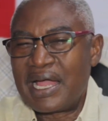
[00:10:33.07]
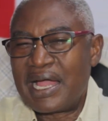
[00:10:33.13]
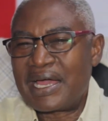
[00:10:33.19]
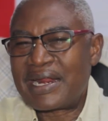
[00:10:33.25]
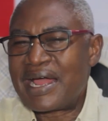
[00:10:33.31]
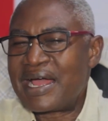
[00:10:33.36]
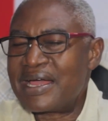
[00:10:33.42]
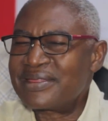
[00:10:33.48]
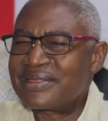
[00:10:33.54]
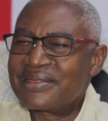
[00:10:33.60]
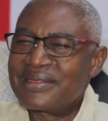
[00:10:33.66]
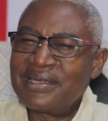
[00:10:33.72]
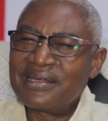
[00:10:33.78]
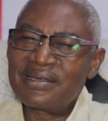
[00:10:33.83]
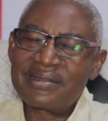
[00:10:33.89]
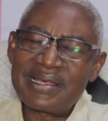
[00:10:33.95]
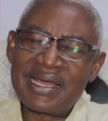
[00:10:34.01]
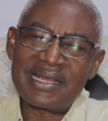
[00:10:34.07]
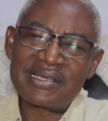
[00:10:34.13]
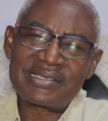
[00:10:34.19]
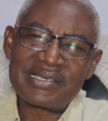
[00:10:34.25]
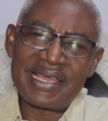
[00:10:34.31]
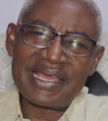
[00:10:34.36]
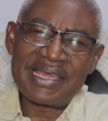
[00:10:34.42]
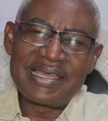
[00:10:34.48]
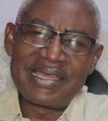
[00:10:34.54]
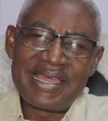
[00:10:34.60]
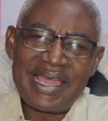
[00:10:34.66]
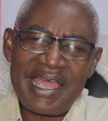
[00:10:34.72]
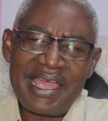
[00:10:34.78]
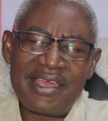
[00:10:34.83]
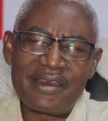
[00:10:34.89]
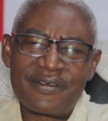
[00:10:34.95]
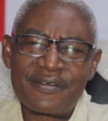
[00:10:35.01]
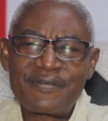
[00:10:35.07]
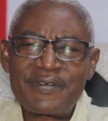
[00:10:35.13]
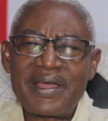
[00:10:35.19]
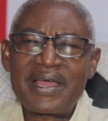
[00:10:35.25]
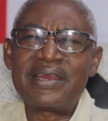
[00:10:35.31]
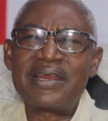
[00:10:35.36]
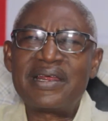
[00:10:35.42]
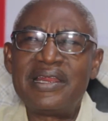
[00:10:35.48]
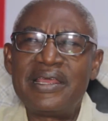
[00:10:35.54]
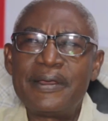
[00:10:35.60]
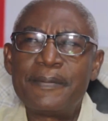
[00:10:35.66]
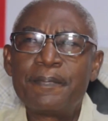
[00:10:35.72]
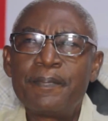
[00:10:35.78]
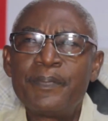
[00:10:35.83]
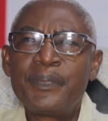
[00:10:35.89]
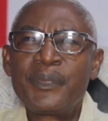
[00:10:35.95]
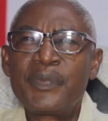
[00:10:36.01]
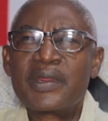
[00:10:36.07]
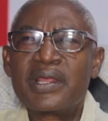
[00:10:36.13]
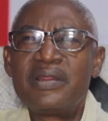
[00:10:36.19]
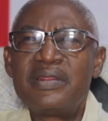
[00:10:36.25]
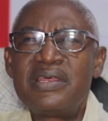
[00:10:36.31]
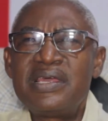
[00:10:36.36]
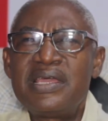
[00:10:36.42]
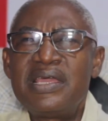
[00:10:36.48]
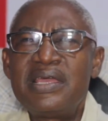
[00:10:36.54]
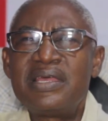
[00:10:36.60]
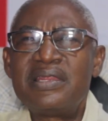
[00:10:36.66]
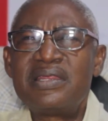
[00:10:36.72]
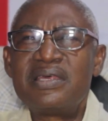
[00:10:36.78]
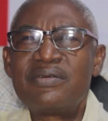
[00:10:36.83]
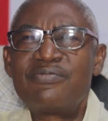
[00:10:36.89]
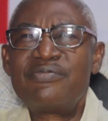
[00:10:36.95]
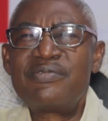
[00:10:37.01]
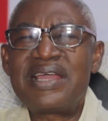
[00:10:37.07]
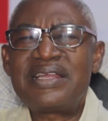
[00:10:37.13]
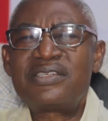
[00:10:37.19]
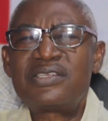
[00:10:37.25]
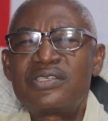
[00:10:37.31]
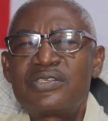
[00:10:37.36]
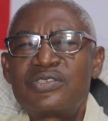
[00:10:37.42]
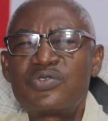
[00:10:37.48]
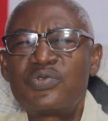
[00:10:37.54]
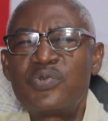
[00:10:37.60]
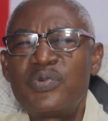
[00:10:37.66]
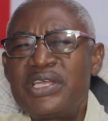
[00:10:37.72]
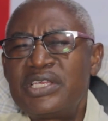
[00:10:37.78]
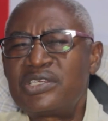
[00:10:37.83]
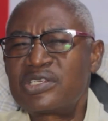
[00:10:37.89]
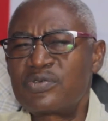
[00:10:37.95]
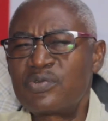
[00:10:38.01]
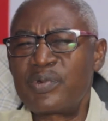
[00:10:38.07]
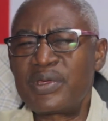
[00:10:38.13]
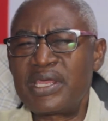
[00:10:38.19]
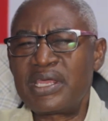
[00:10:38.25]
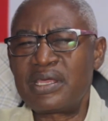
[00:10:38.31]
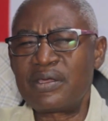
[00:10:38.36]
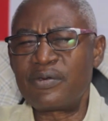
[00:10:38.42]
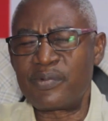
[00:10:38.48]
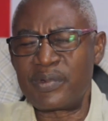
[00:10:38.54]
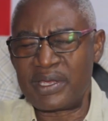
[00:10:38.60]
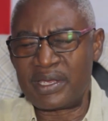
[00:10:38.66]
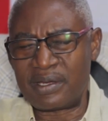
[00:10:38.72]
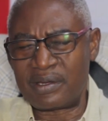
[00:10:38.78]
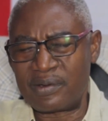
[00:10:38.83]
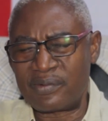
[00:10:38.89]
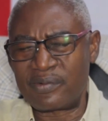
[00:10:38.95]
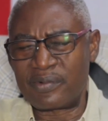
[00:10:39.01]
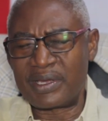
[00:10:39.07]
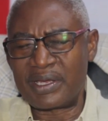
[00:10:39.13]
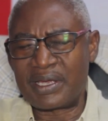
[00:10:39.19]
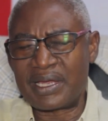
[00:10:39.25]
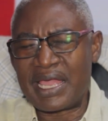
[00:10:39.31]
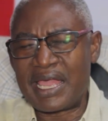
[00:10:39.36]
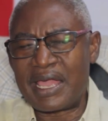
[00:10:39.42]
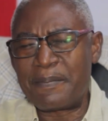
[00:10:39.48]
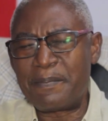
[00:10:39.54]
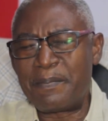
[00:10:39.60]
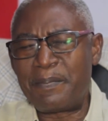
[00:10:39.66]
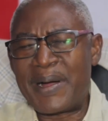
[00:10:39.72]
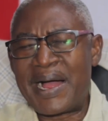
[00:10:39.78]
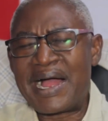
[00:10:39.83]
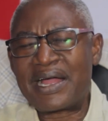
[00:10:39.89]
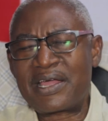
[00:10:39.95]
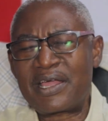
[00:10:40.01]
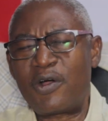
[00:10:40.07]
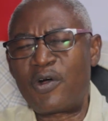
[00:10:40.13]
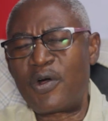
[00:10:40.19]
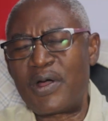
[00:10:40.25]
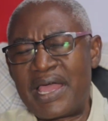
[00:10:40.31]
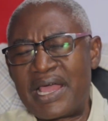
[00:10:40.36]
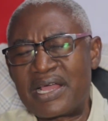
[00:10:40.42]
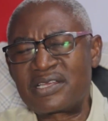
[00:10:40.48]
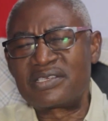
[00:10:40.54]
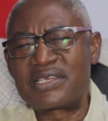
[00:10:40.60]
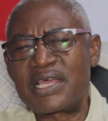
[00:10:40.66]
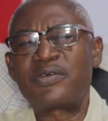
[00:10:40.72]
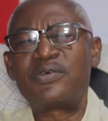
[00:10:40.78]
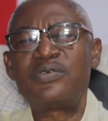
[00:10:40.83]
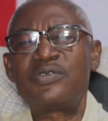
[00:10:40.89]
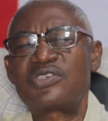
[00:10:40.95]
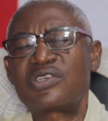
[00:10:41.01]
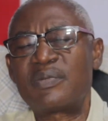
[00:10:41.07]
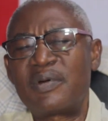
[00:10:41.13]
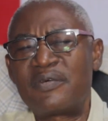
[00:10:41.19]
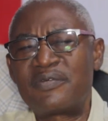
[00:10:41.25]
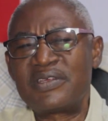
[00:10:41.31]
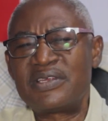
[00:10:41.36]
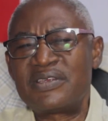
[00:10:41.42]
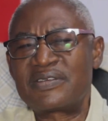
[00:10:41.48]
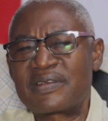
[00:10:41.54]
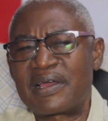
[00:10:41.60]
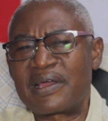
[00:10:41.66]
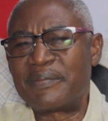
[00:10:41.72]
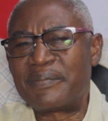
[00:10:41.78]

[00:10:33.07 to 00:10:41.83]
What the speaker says: And I think that, again, finally, the rate to which we embark or execute some of this